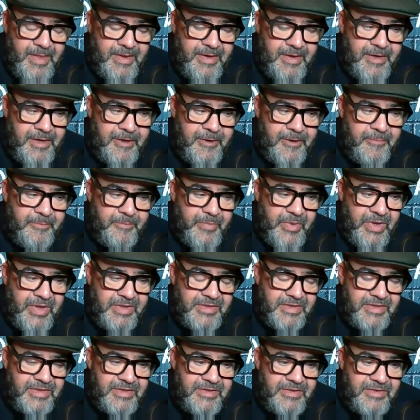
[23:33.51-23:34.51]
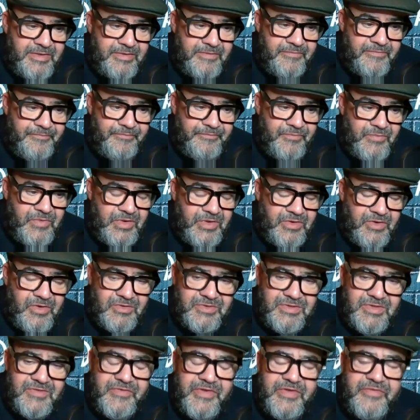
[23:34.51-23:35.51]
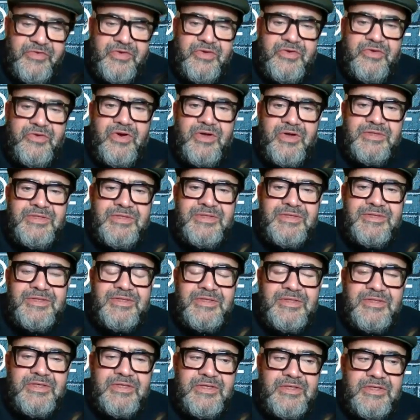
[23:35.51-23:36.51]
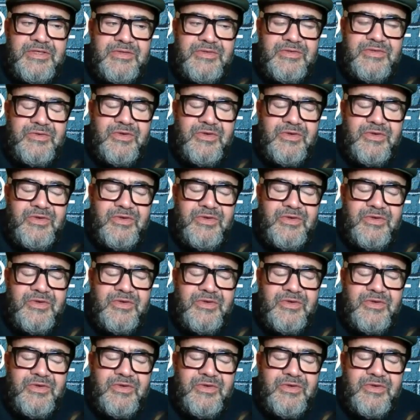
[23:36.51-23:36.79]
but the cost of living crisis and the